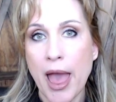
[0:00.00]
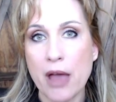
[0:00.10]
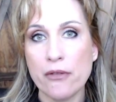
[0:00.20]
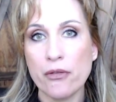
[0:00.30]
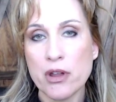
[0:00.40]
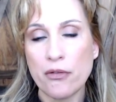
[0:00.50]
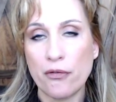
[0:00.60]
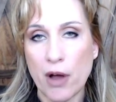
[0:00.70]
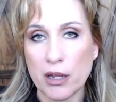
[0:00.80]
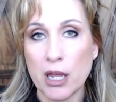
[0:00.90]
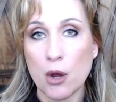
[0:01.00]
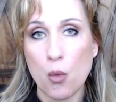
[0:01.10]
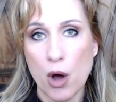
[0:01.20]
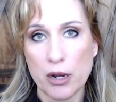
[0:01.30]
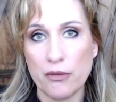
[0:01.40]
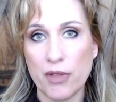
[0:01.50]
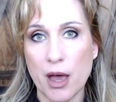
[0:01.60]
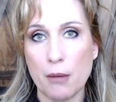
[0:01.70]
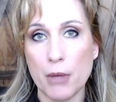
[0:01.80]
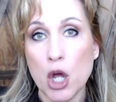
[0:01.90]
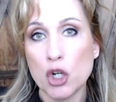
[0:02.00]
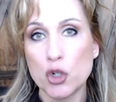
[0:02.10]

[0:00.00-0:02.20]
every fucking one of them,